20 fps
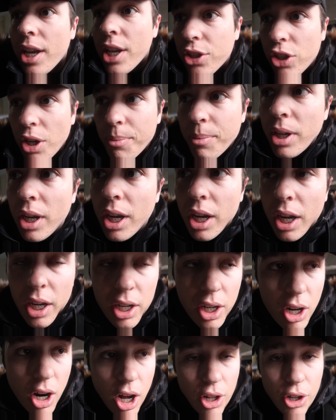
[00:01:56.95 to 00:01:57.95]
So I'm gonna
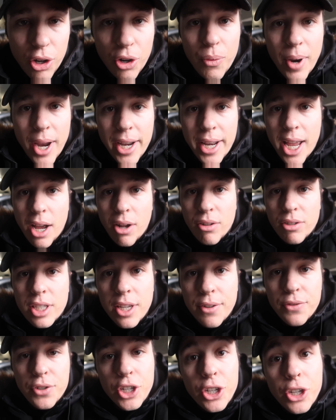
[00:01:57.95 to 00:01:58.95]
uh, call her right now and
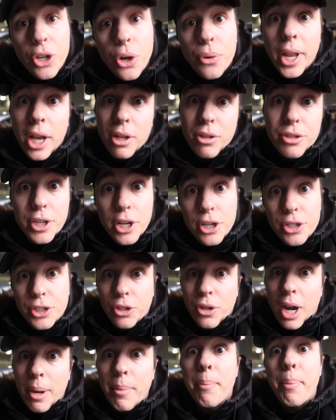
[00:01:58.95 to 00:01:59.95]
see if she can go downstairs
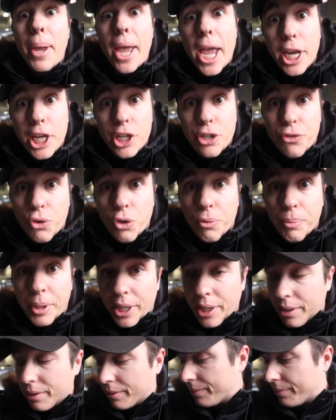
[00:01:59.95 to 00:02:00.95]
and grab a package for me.